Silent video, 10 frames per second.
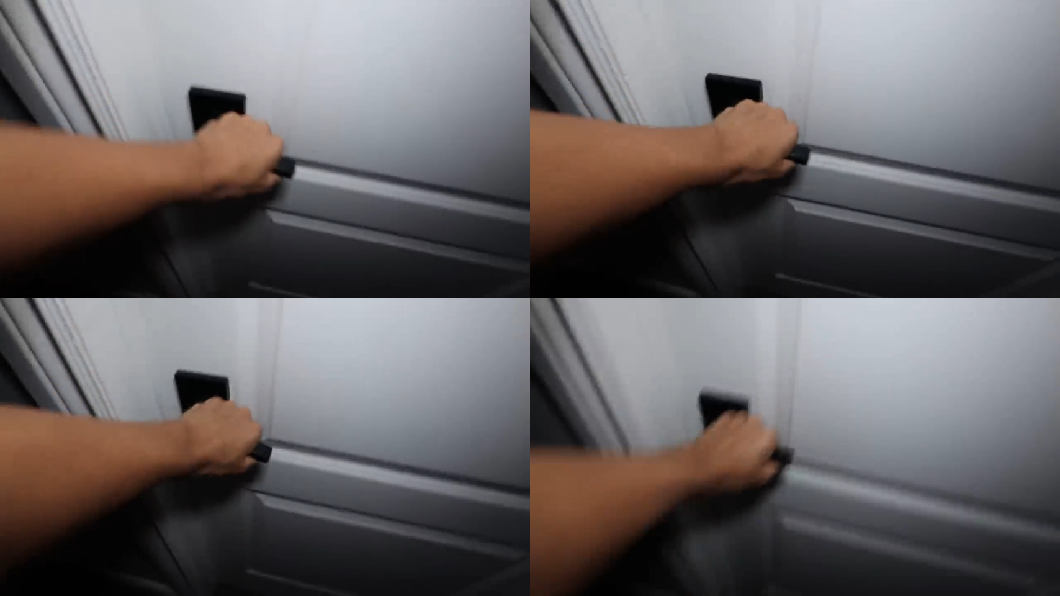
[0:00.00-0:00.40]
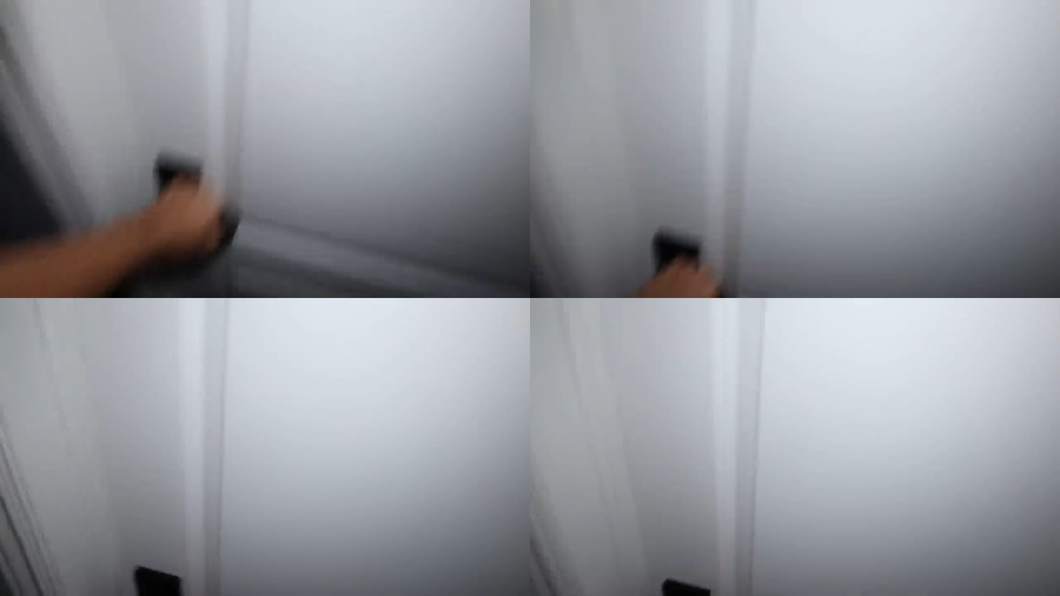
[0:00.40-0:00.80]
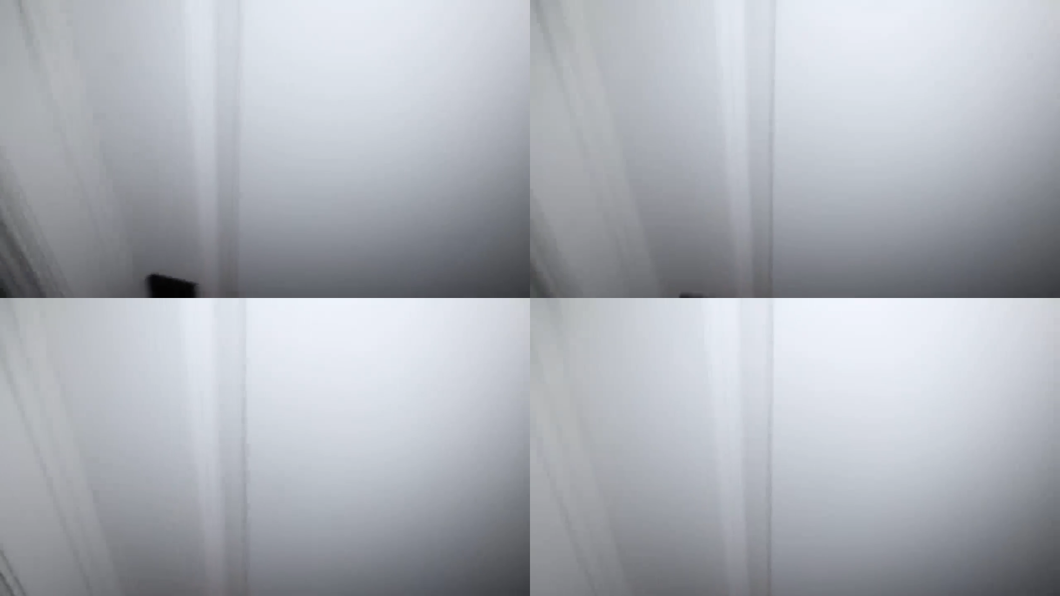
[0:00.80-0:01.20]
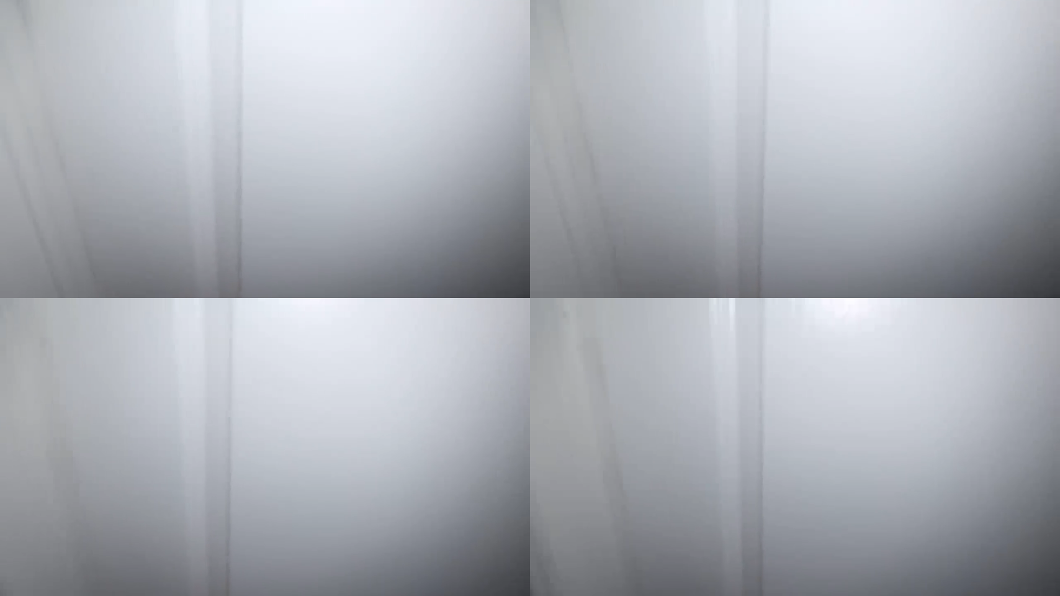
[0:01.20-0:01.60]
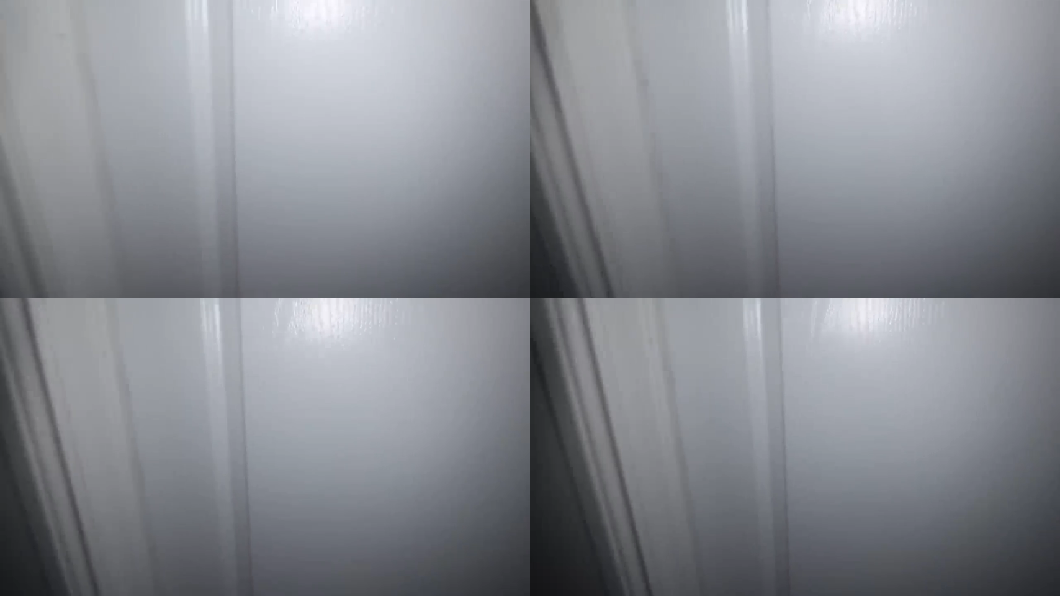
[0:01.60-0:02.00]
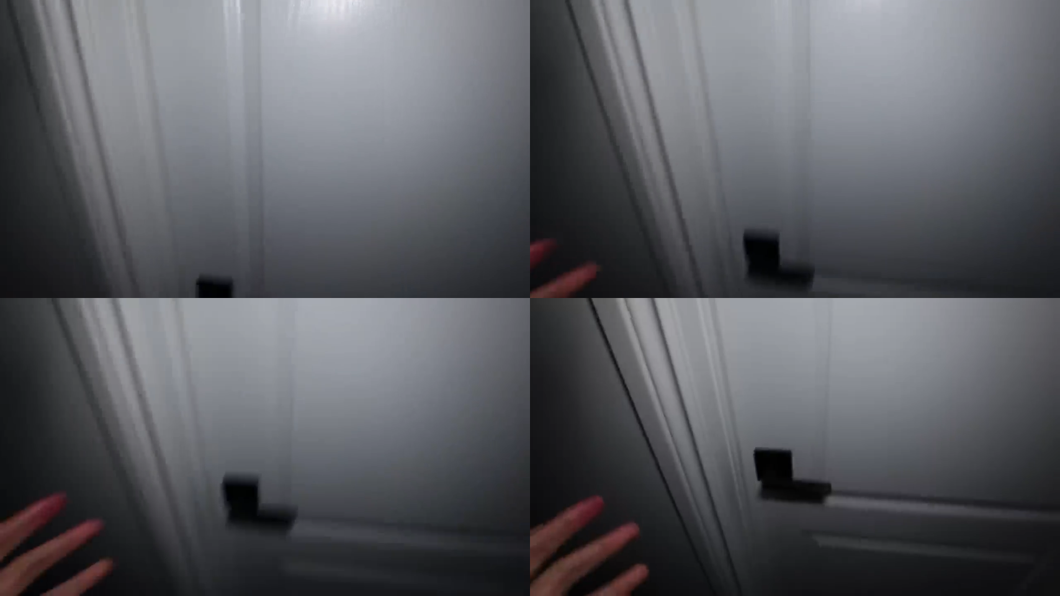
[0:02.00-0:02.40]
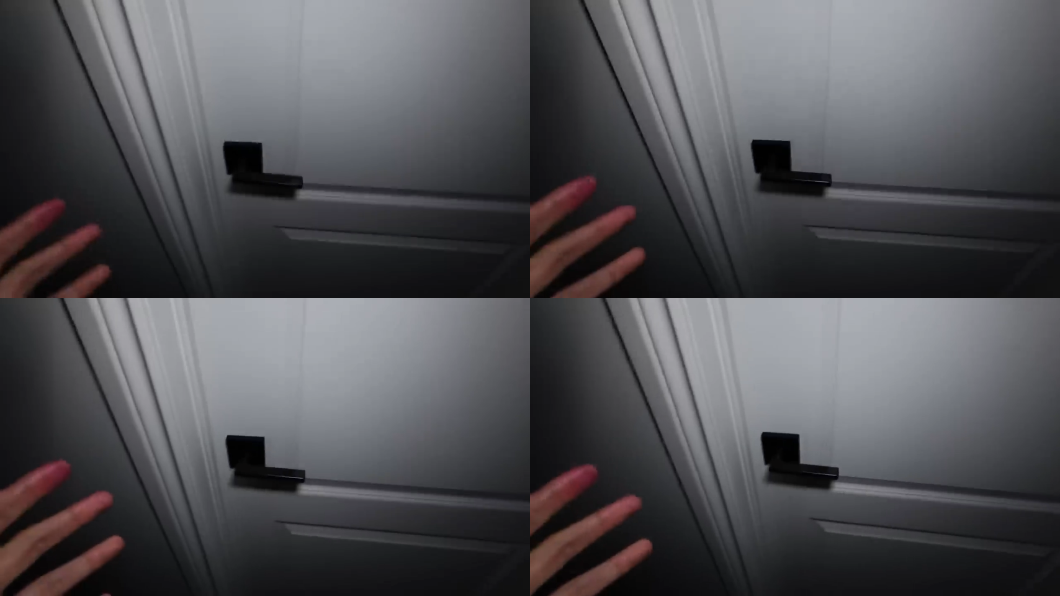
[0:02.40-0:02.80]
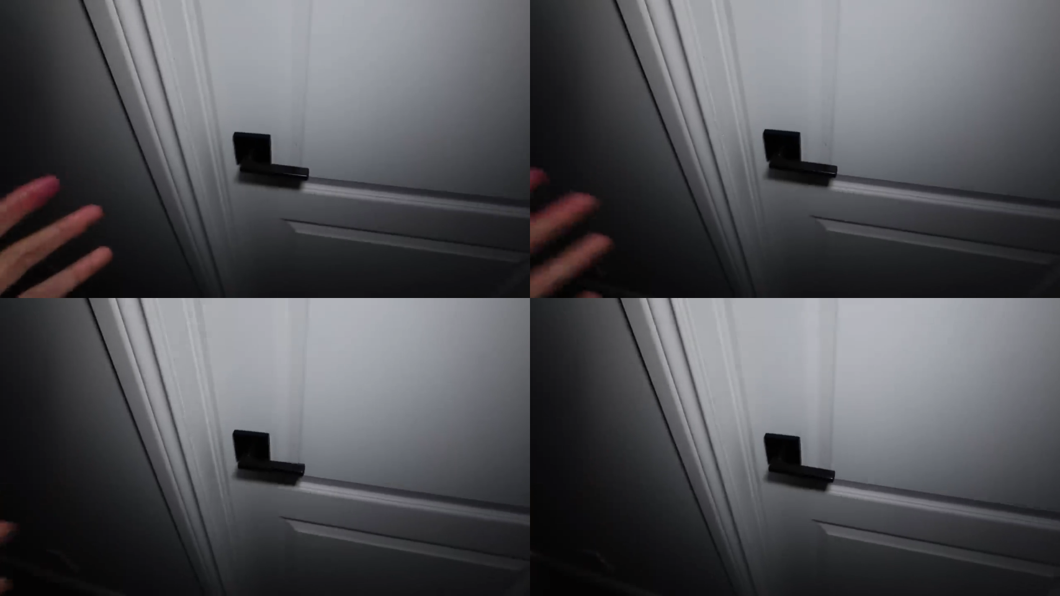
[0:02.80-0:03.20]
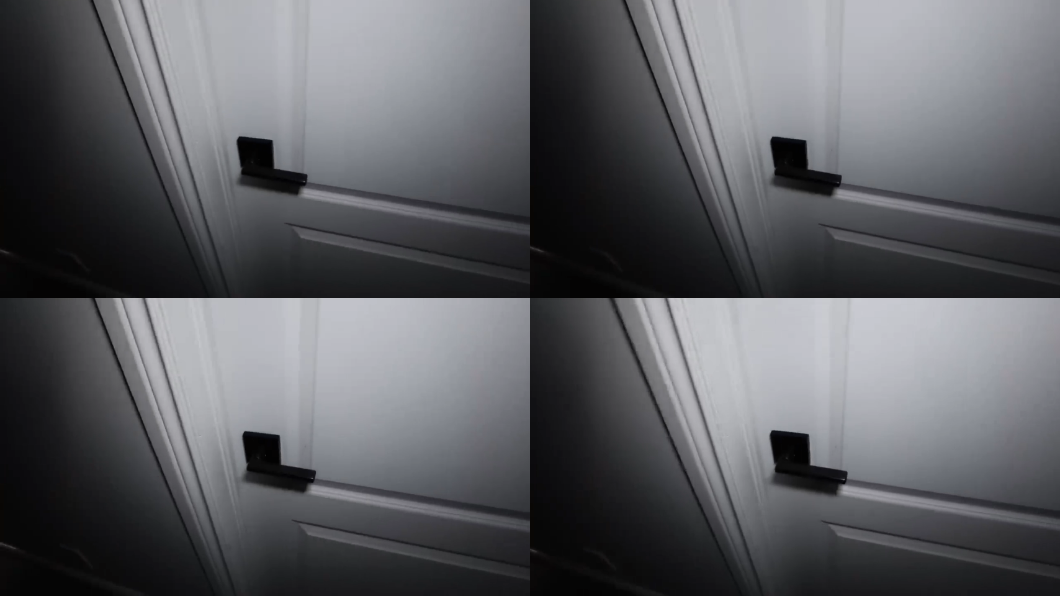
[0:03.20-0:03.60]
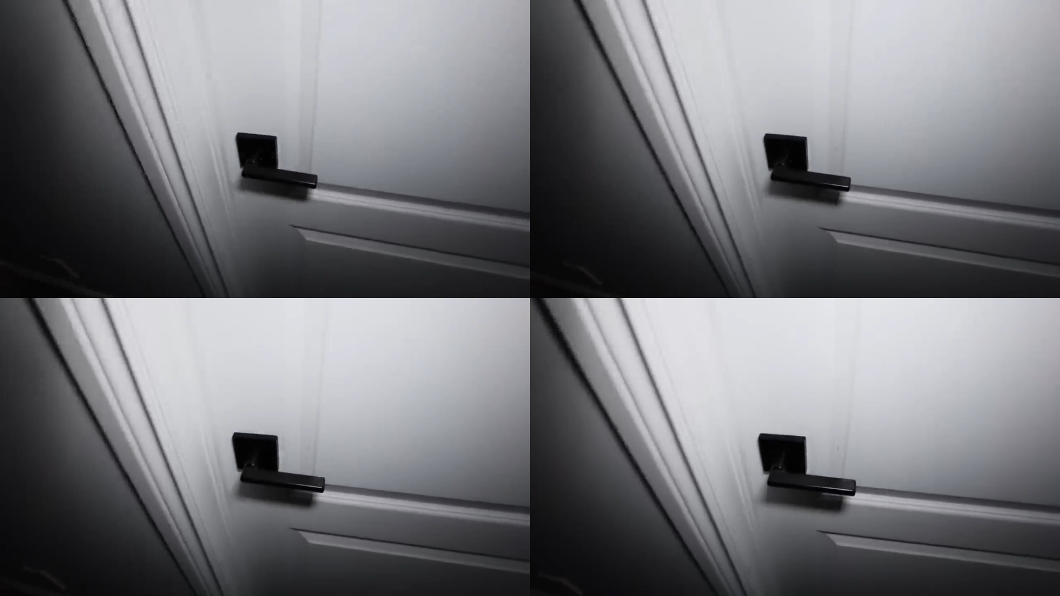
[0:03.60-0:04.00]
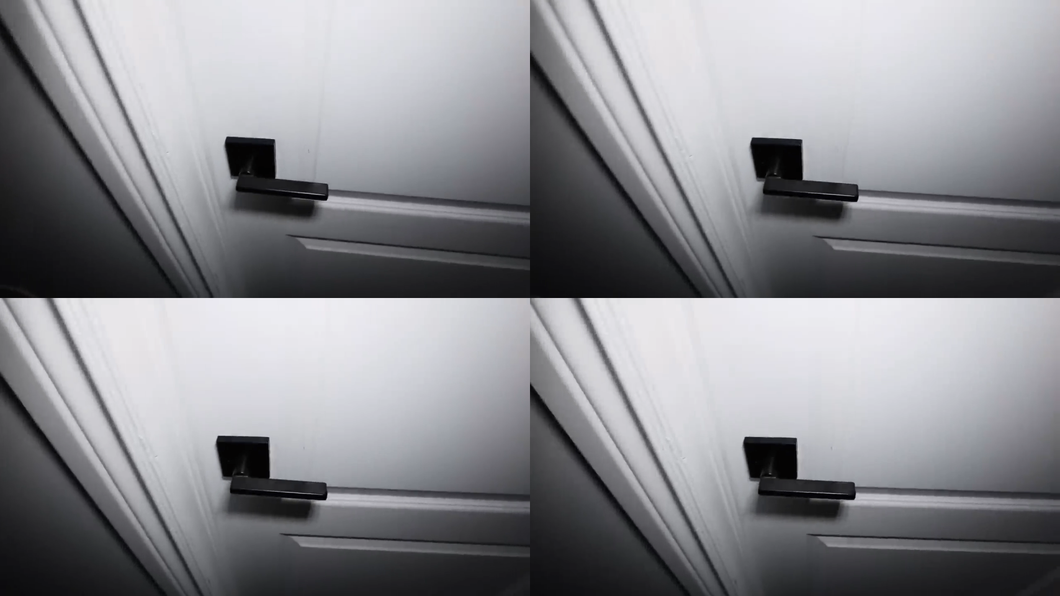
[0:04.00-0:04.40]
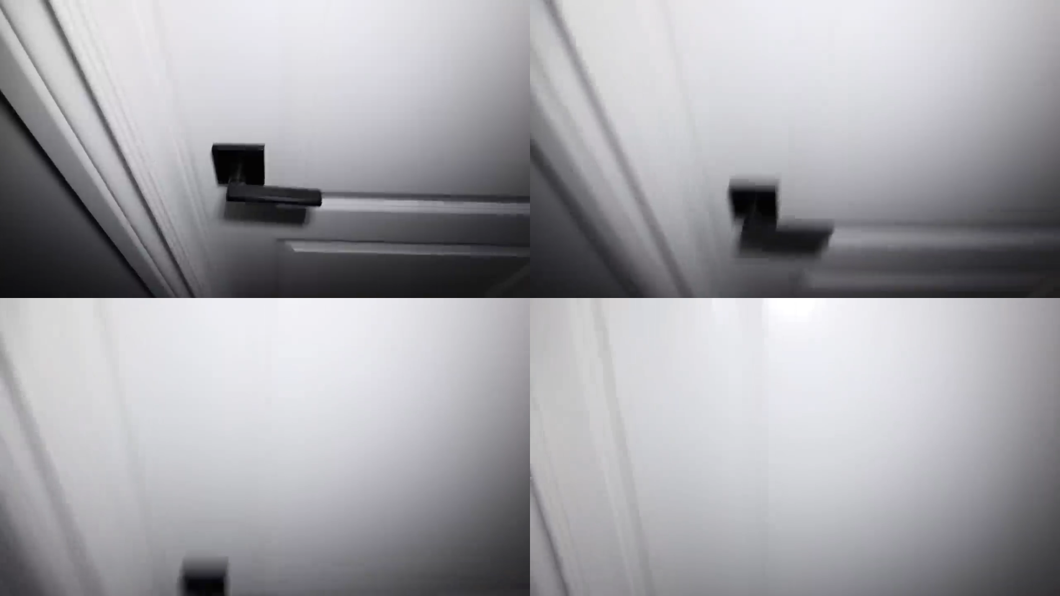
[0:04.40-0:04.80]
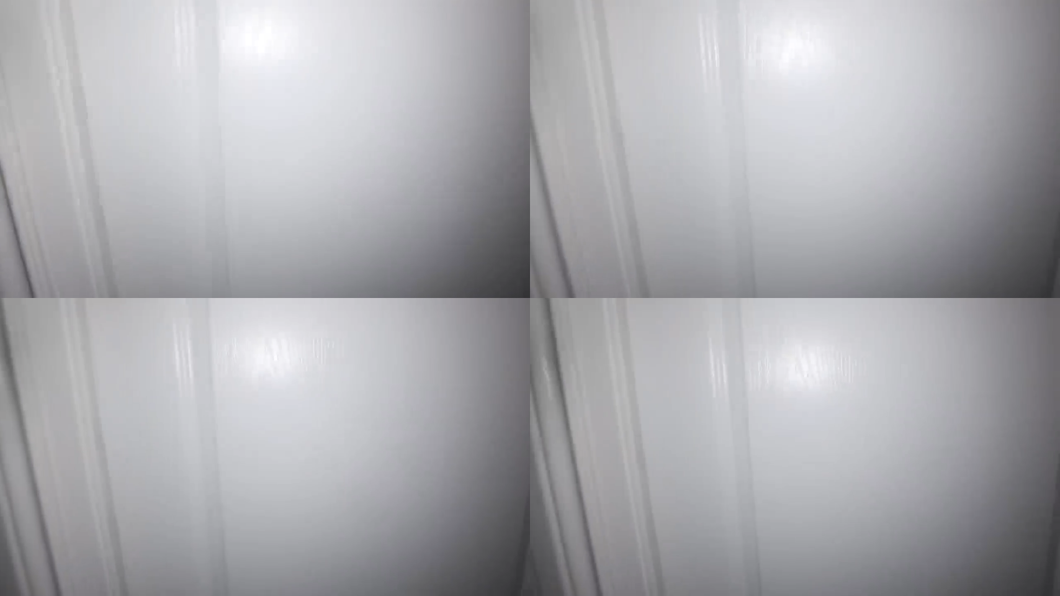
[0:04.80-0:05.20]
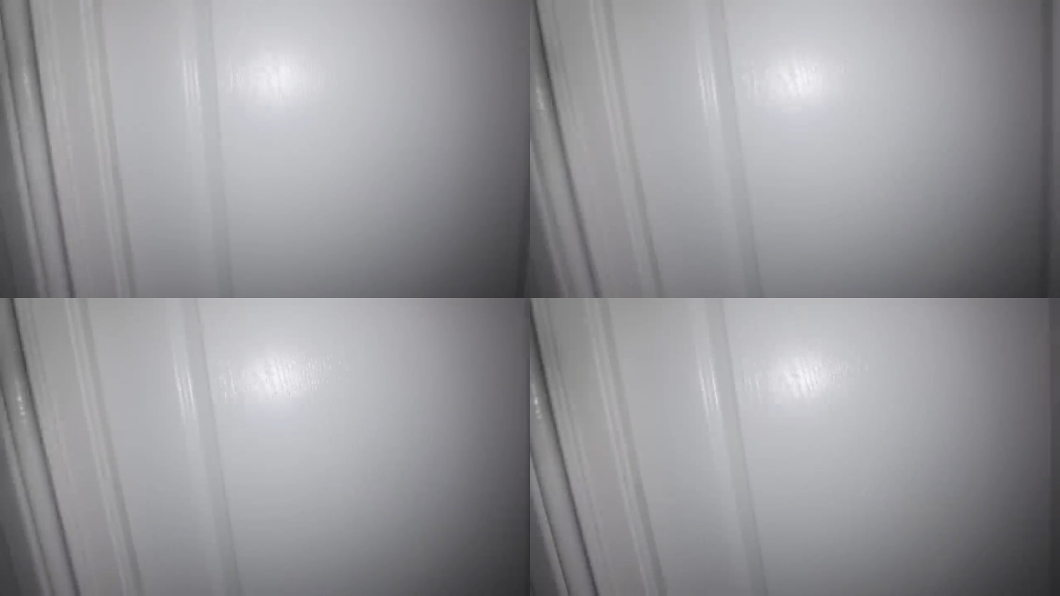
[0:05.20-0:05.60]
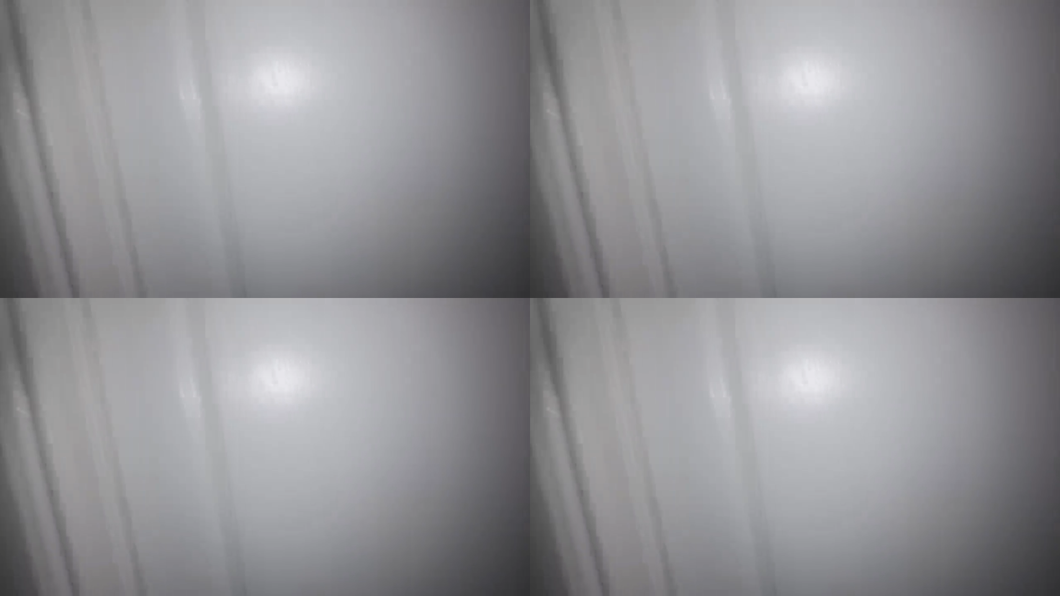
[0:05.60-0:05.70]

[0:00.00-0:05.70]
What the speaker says: (no speaker visible)